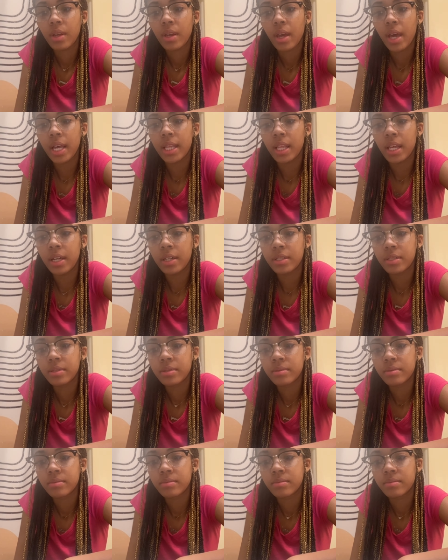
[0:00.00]

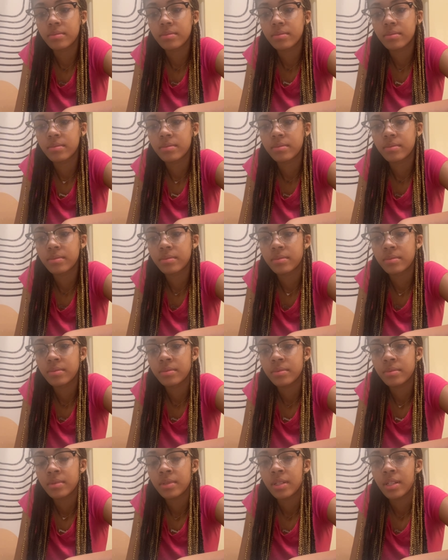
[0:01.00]
Hello?
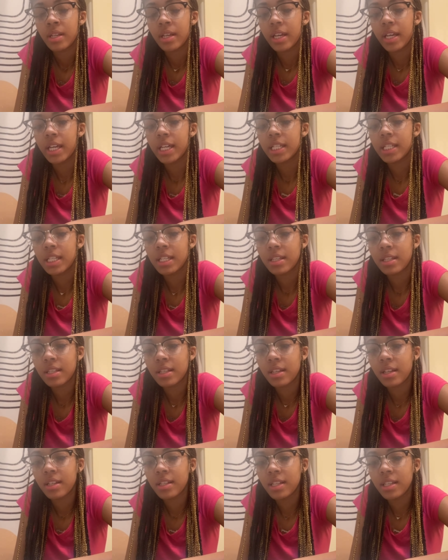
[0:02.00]
Is
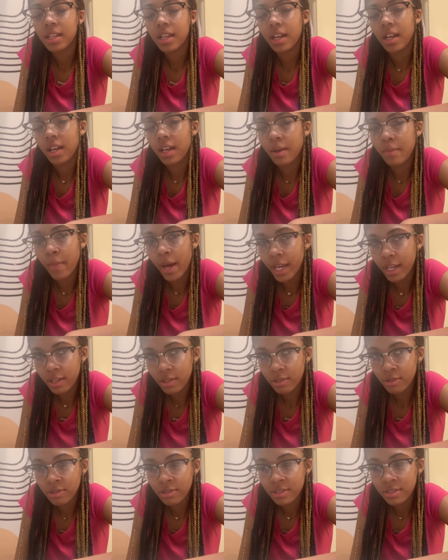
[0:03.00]
this is this uh
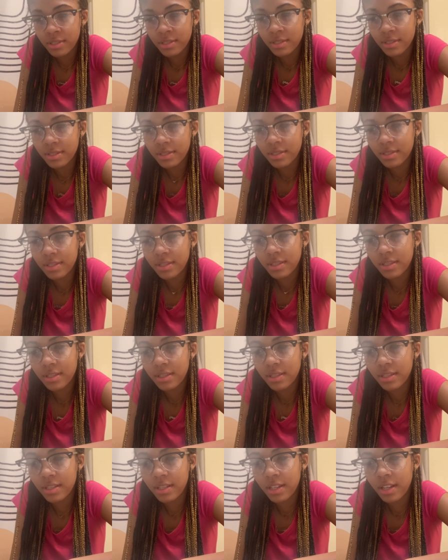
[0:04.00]
Michael?
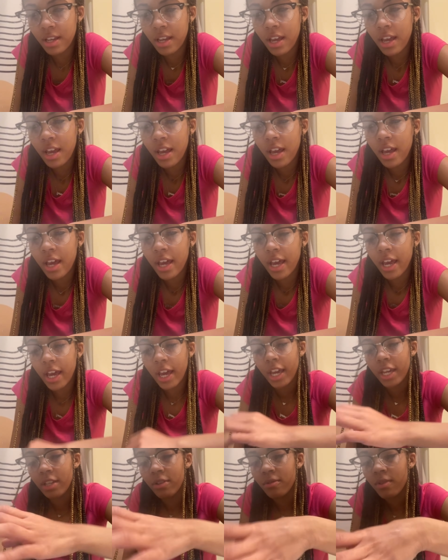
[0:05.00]
Yeah.
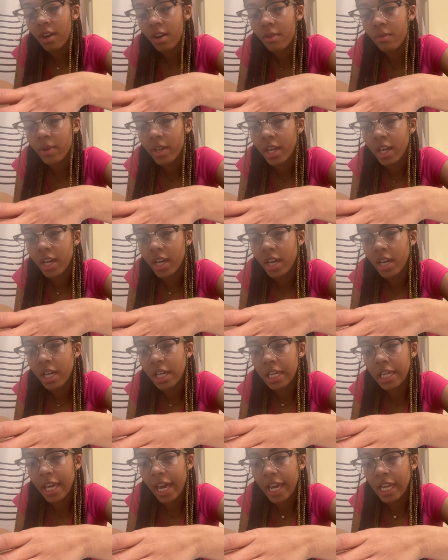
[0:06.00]
And you go with
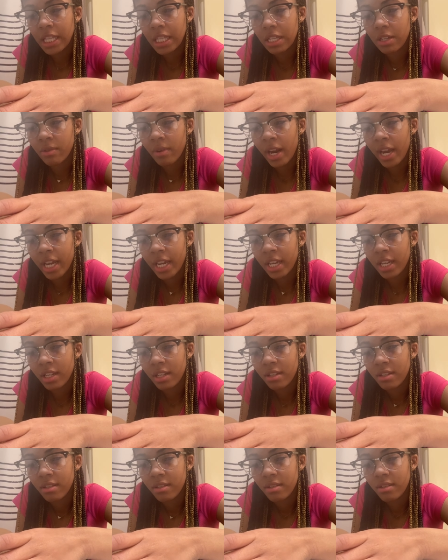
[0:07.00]
uh Kayla, right?
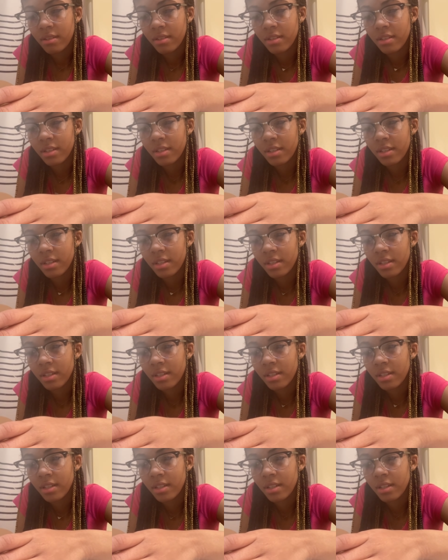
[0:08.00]

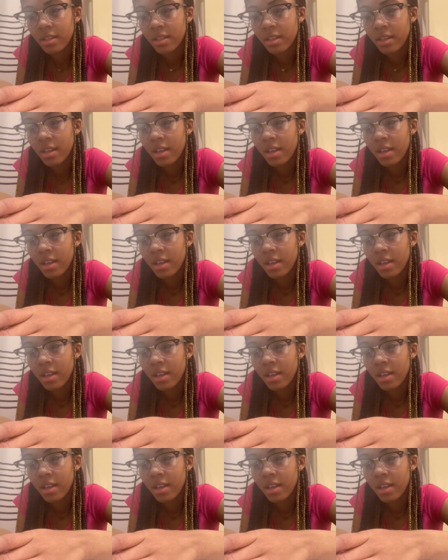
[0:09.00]
Yeah.